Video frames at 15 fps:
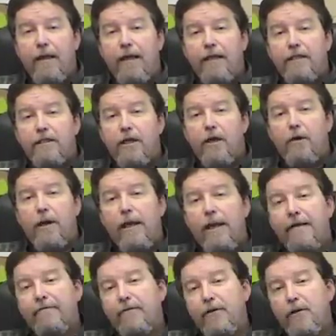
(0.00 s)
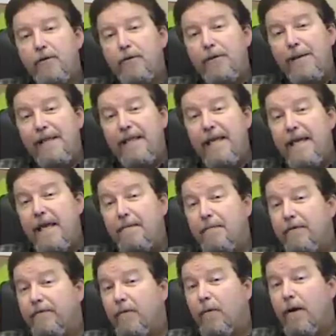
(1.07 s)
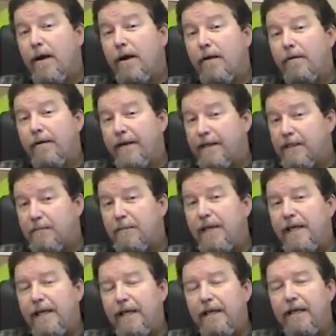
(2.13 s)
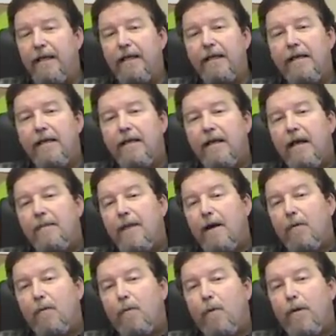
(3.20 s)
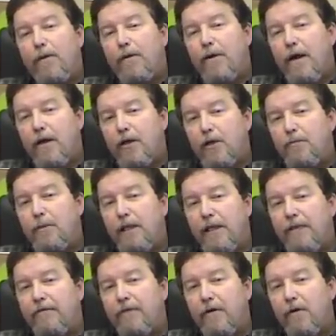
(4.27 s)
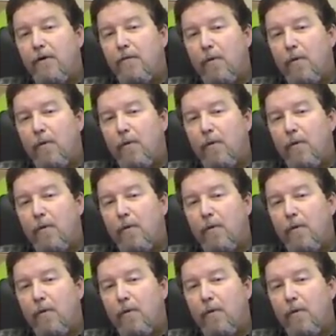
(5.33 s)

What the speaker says: And so I'd like for you to be thinking before our next meeting about whether or not you believe there are